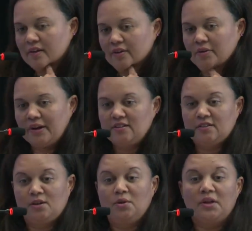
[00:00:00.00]
Great,
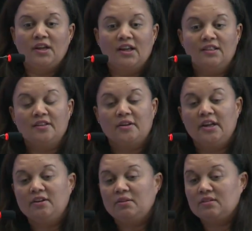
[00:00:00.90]
so looking at
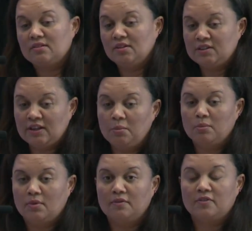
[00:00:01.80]
the
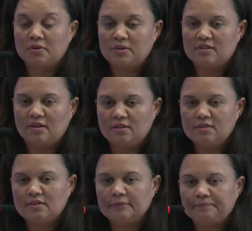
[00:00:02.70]
some of the
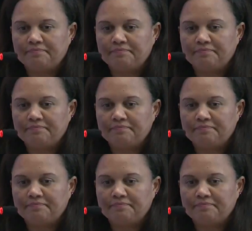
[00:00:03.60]
results,